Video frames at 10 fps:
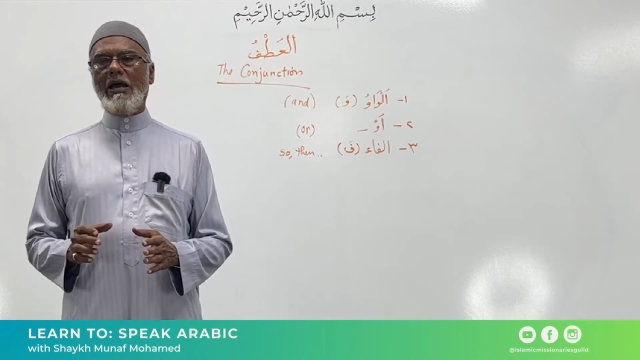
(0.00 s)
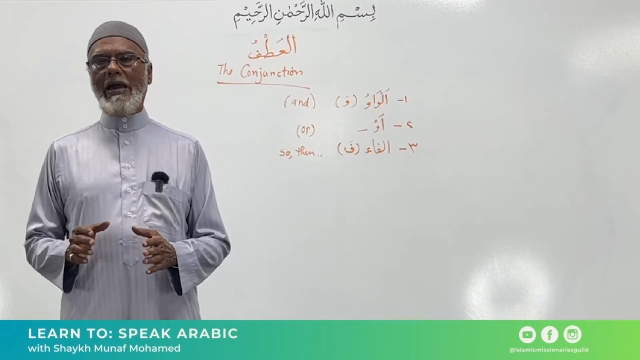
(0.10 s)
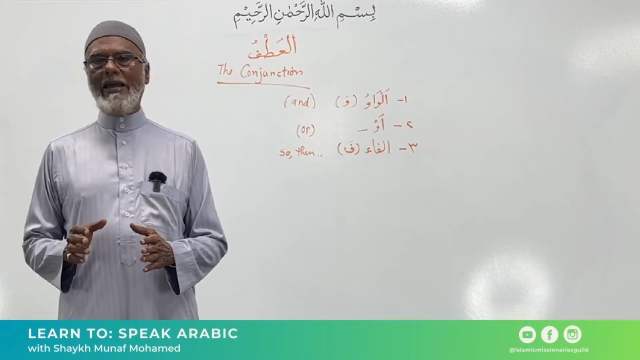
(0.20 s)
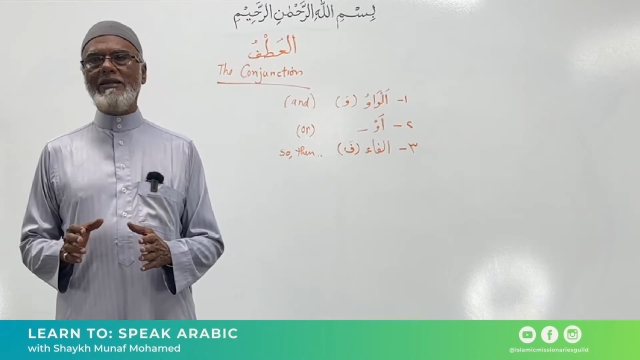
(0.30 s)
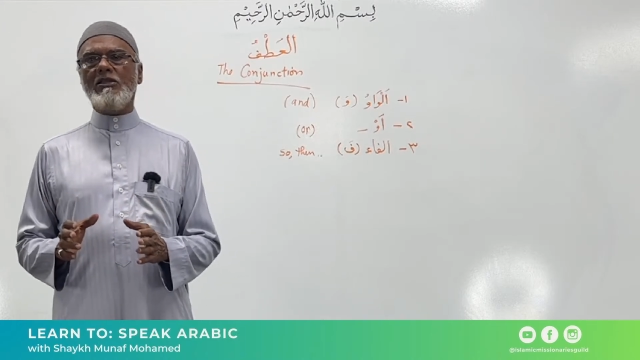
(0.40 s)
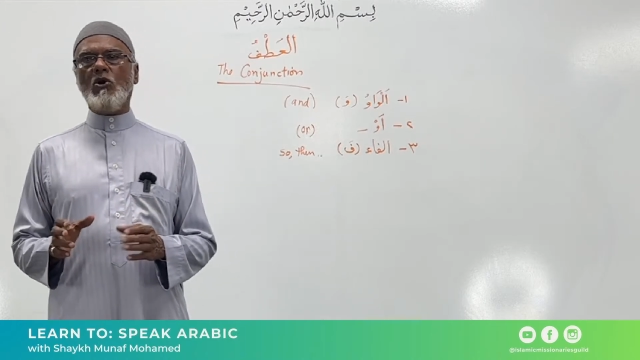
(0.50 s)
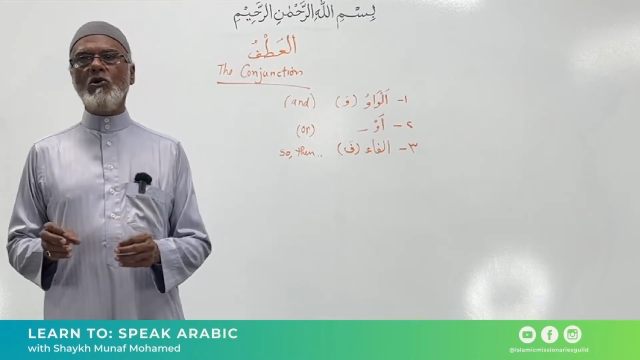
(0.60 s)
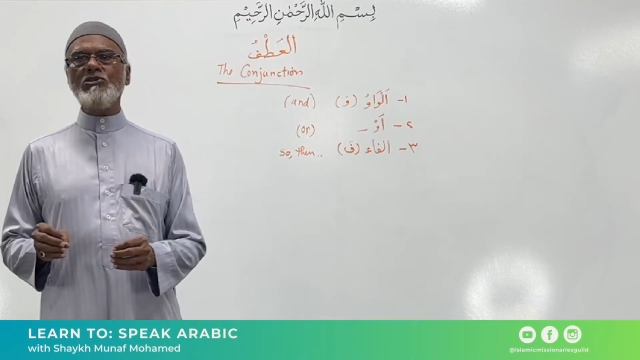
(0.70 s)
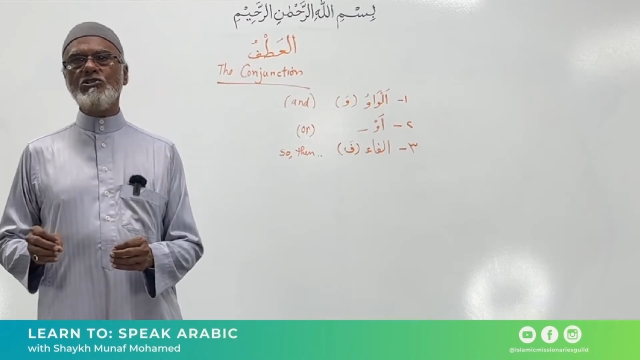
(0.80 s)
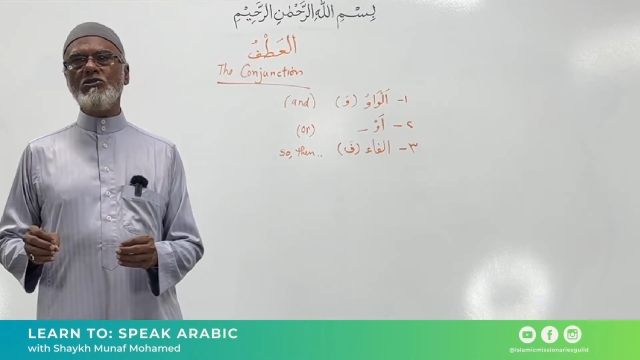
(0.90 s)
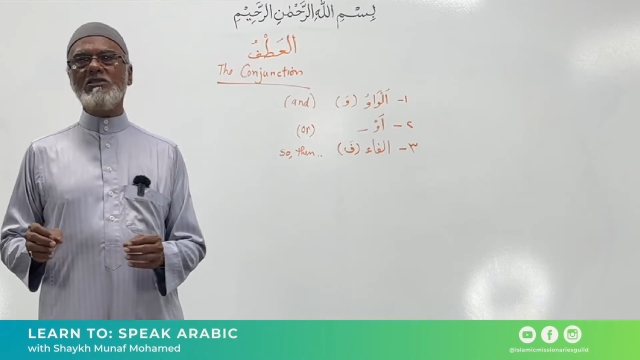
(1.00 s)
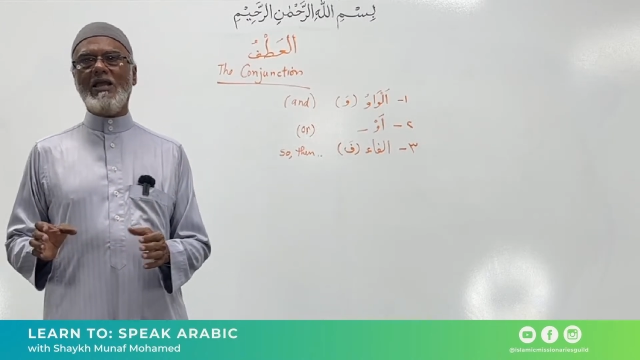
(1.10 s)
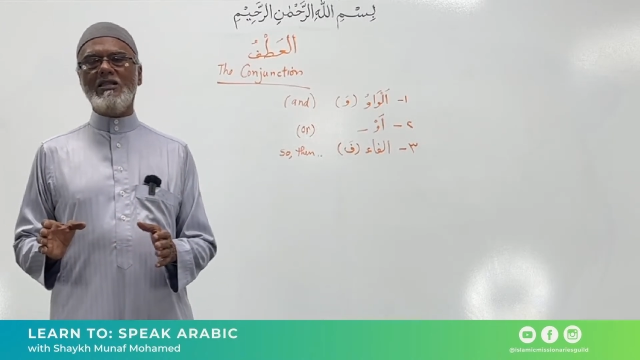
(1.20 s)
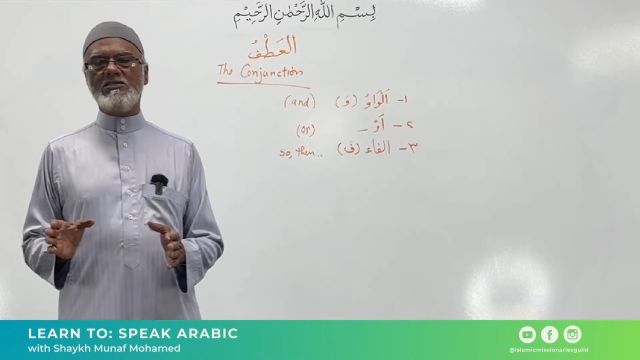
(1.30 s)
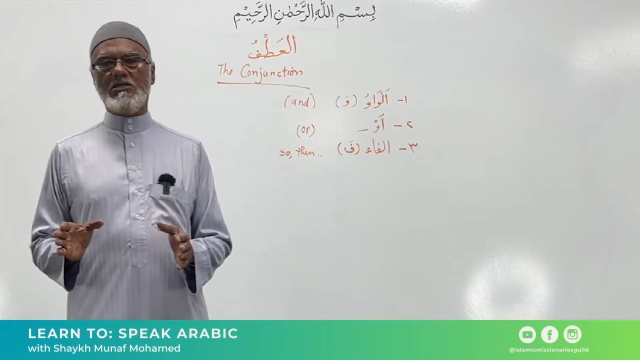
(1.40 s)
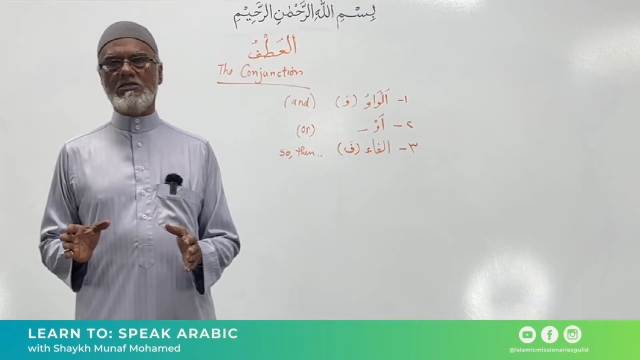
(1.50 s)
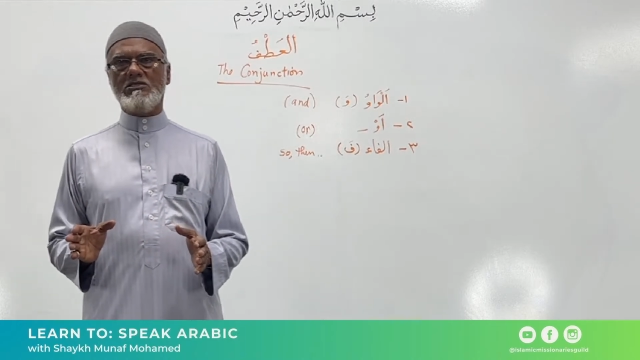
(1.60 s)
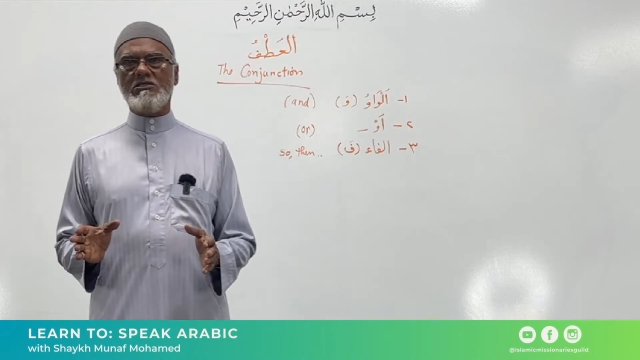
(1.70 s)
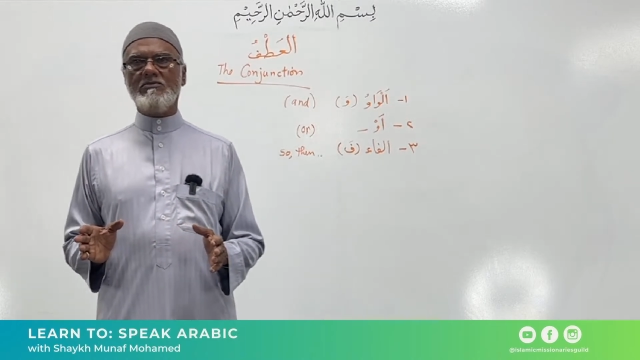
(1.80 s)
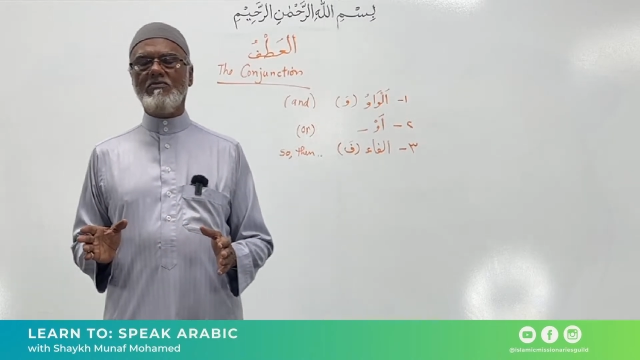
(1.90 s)
And it also tells
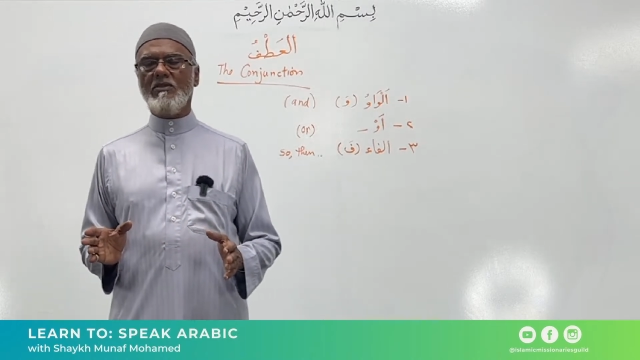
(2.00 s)
us,